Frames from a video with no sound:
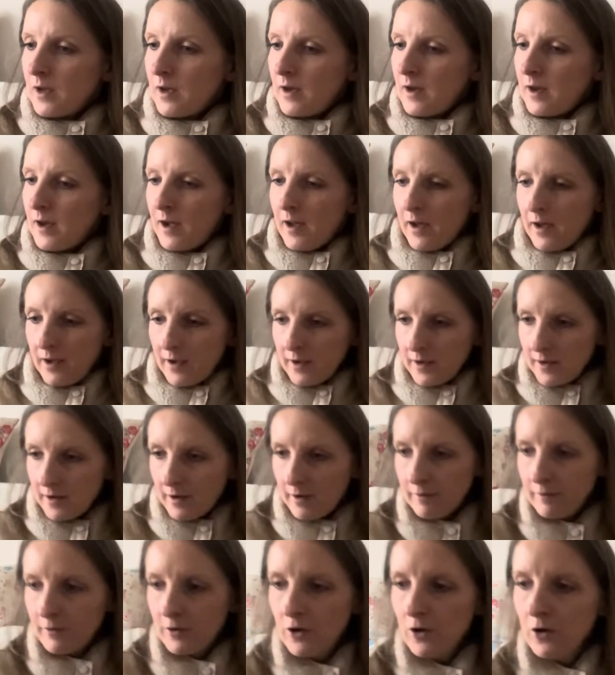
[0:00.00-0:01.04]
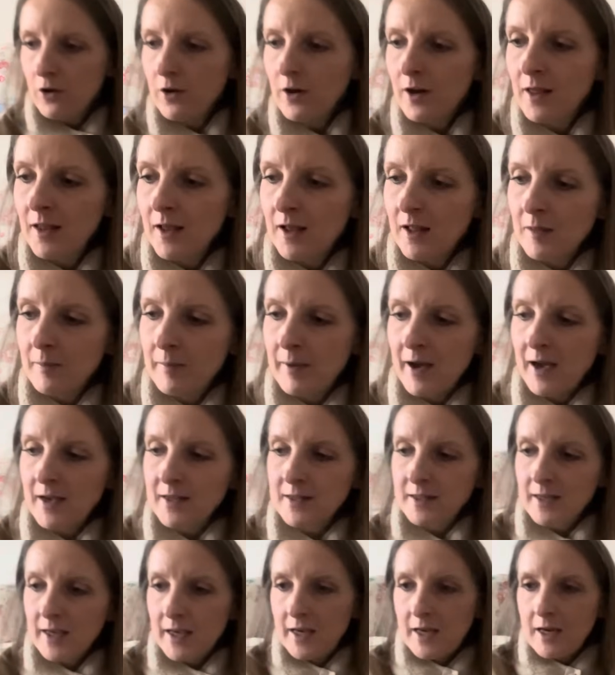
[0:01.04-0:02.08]
I have got a little
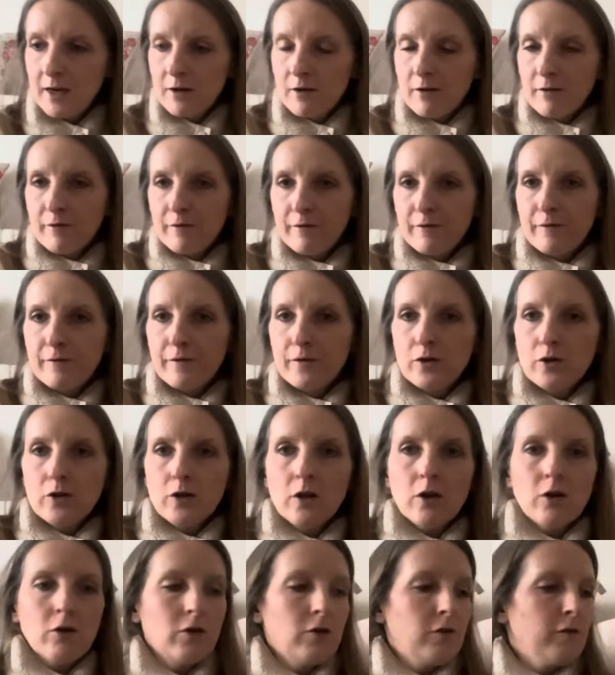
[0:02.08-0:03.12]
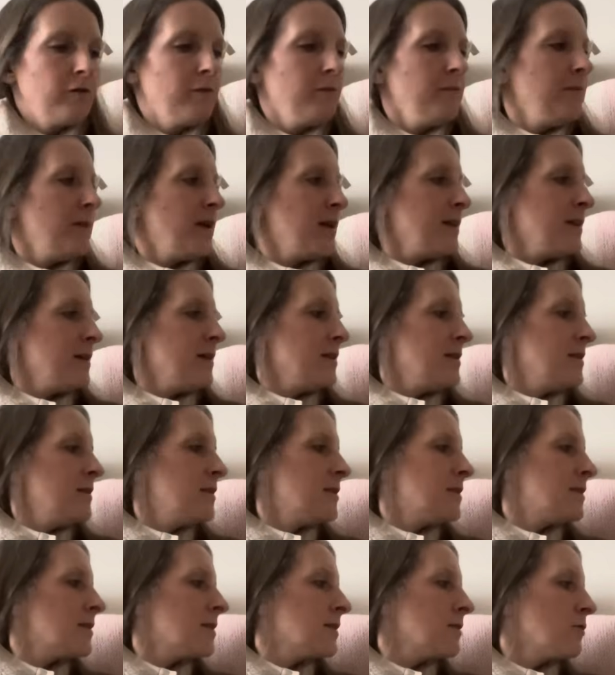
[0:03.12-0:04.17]
basket here full of minis,